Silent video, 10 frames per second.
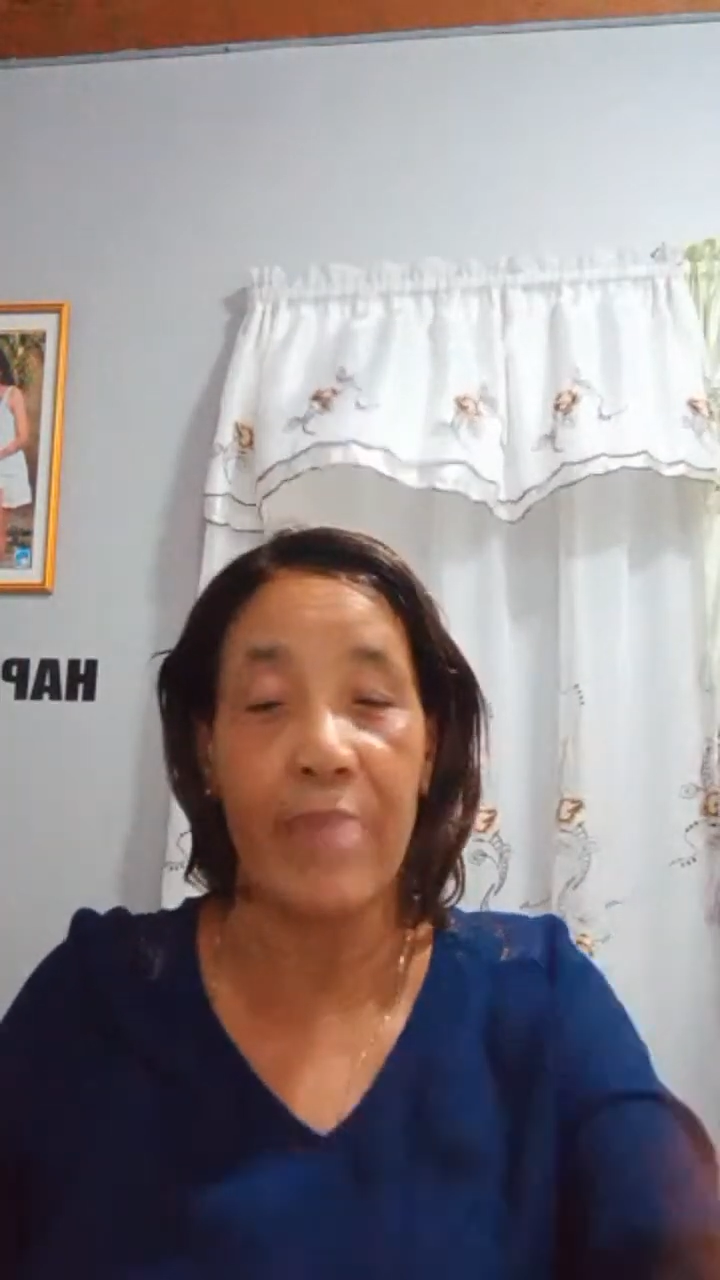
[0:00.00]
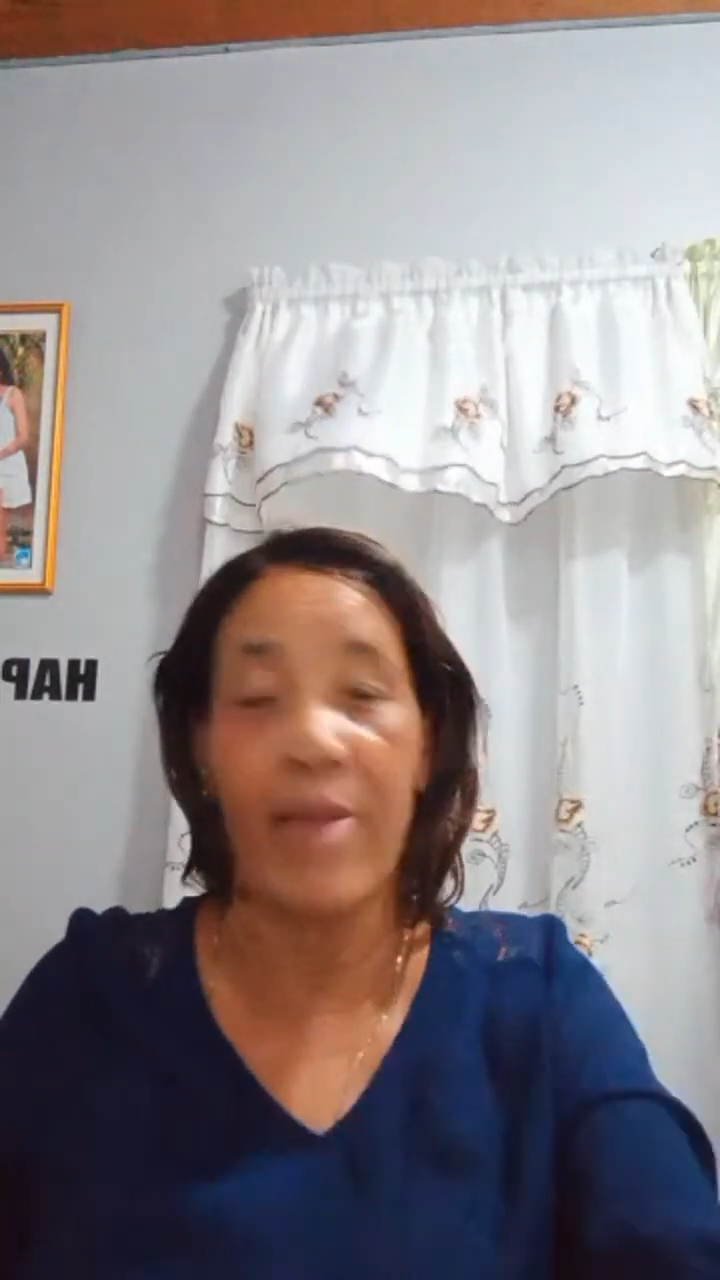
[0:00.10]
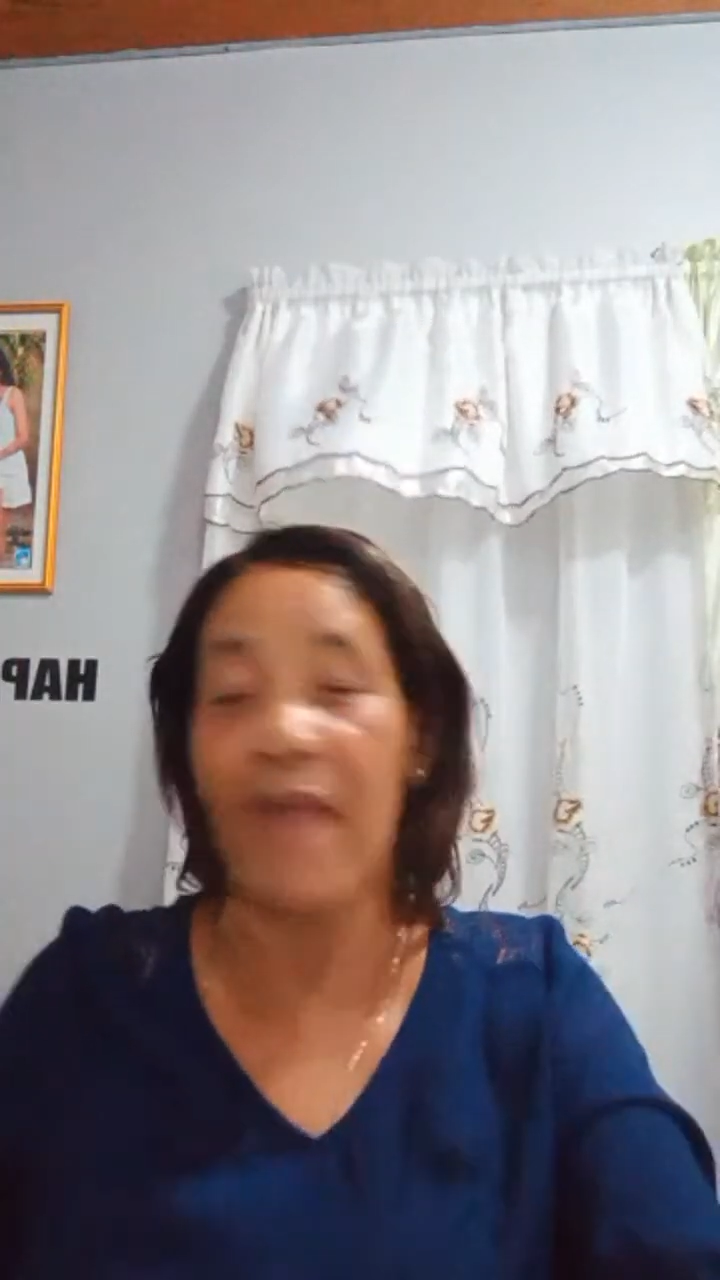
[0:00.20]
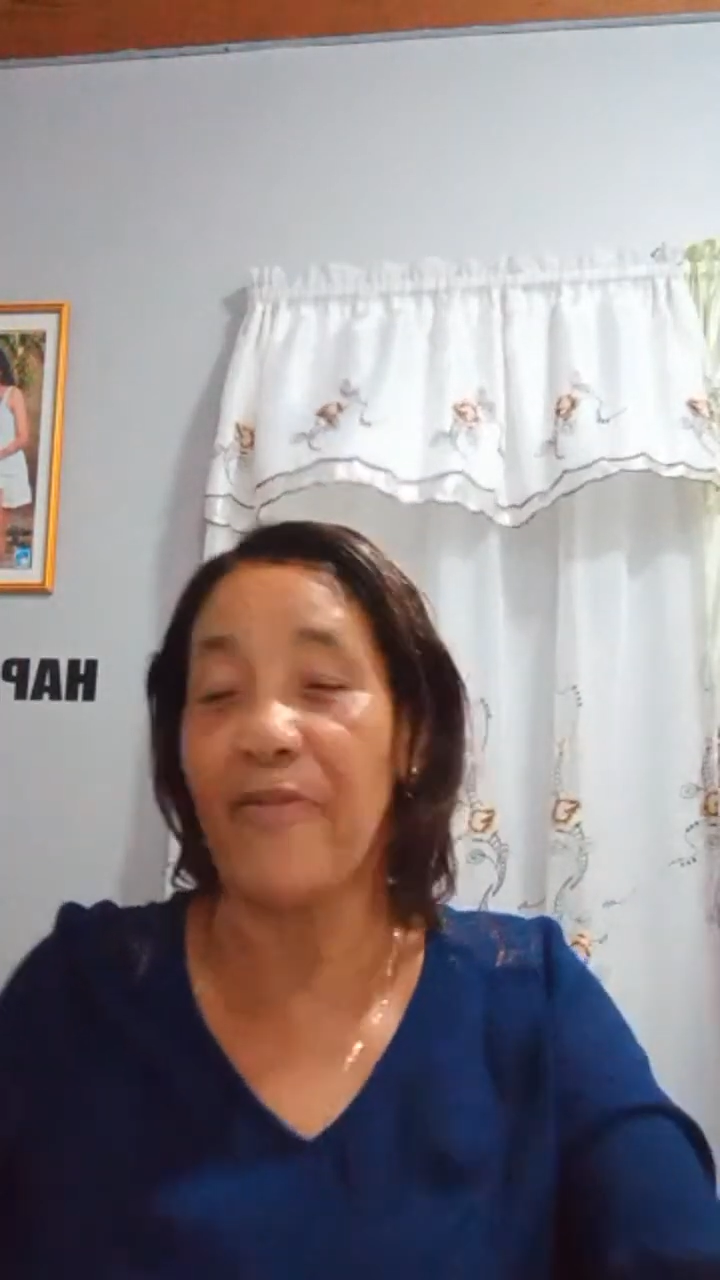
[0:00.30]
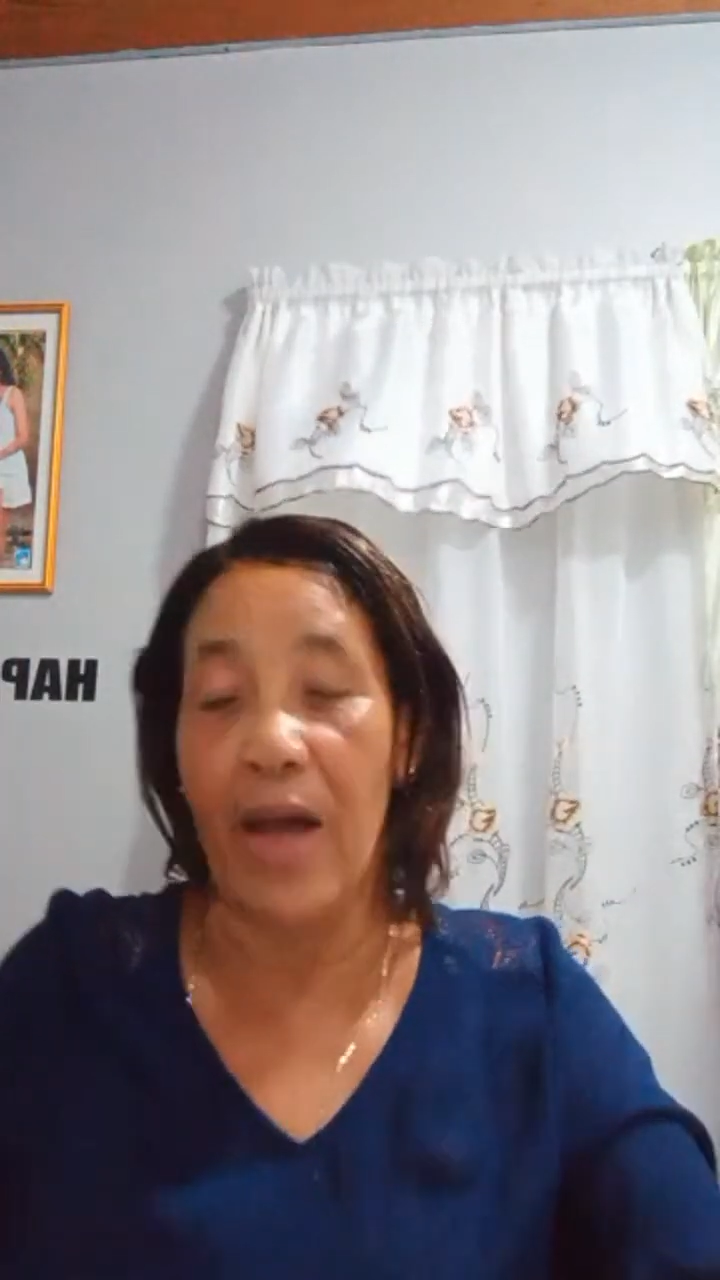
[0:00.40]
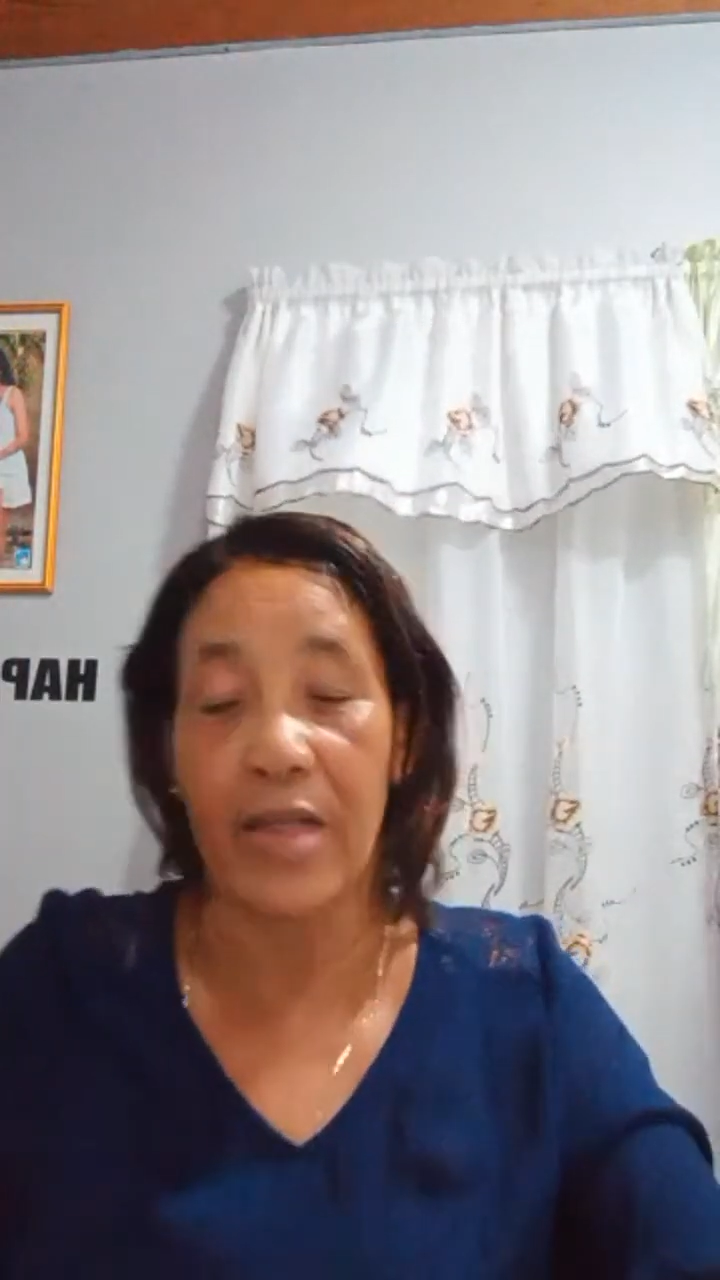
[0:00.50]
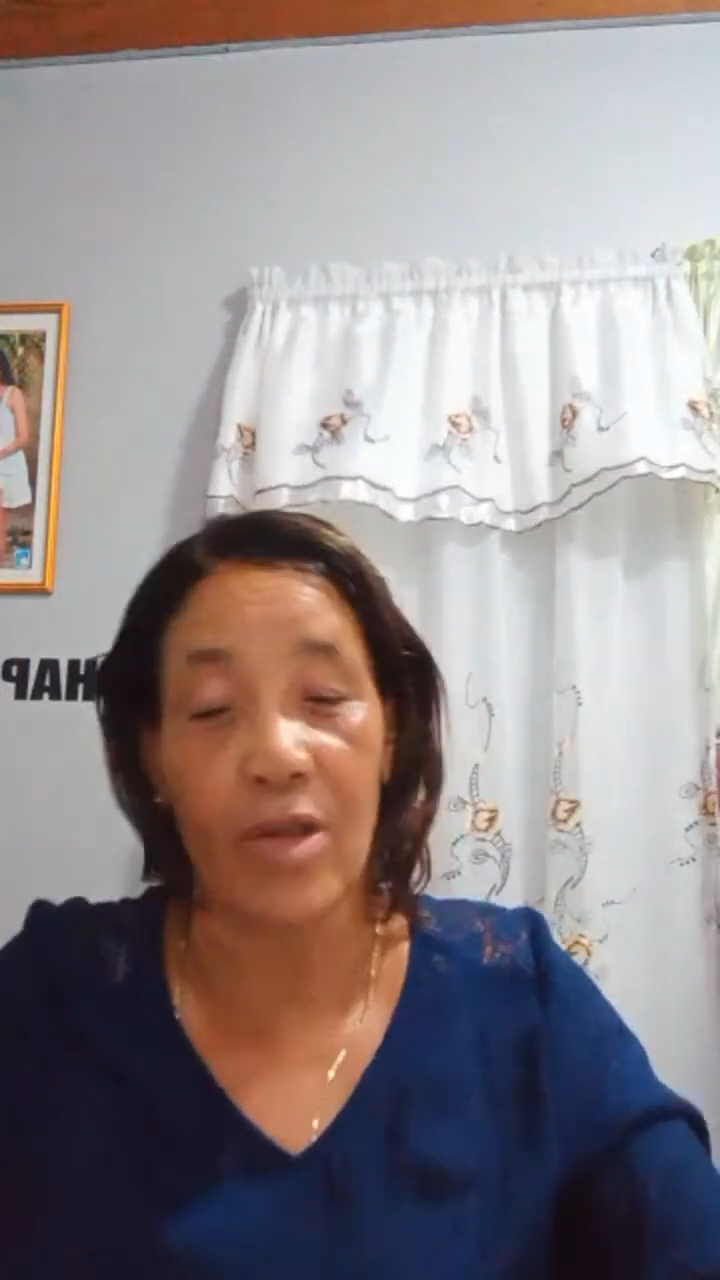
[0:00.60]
my father,